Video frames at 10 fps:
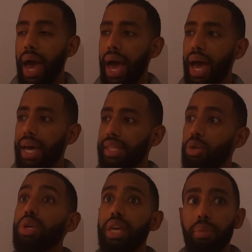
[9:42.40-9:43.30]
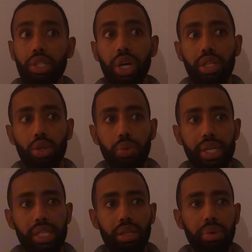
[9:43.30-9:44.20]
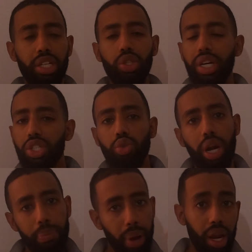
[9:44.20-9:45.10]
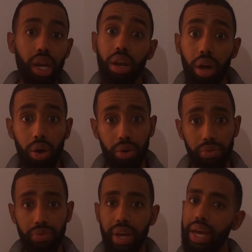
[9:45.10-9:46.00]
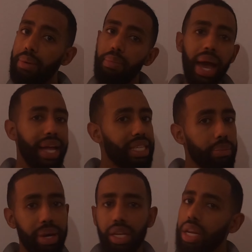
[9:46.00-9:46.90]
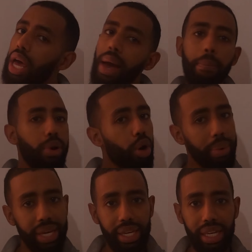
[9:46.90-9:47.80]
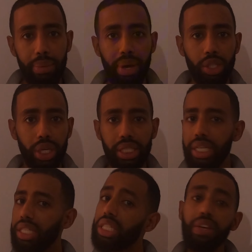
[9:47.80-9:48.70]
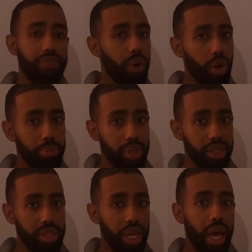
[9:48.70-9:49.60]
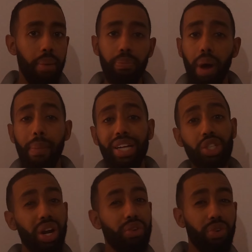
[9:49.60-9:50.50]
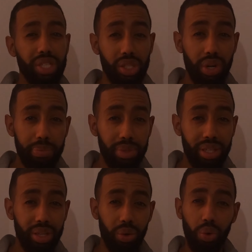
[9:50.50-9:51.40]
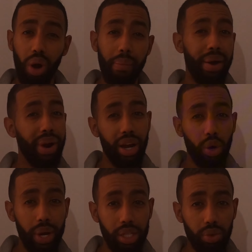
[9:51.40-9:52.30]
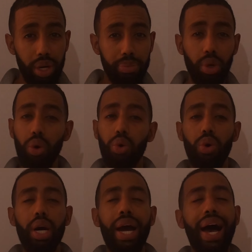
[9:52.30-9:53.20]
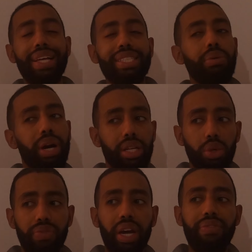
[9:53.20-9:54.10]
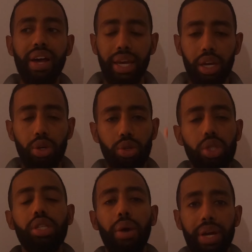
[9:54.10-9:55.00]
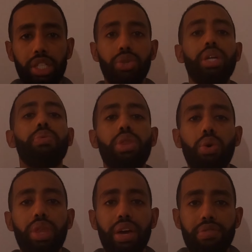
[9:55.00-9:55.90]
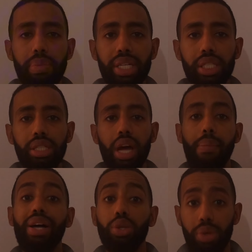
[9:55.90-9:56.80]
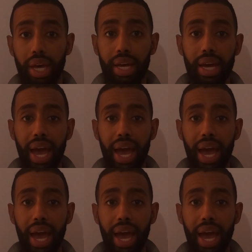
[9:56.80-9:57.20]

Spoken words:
And the other thing I'm going to try to do is I'm going to try to scrape a lot of handyman, plumbing, email addresses, phone numbers. I might try to look for a script, or I might write a quick script, or I'll see what I can do. If I can find like a good directory with all the information, I might do that.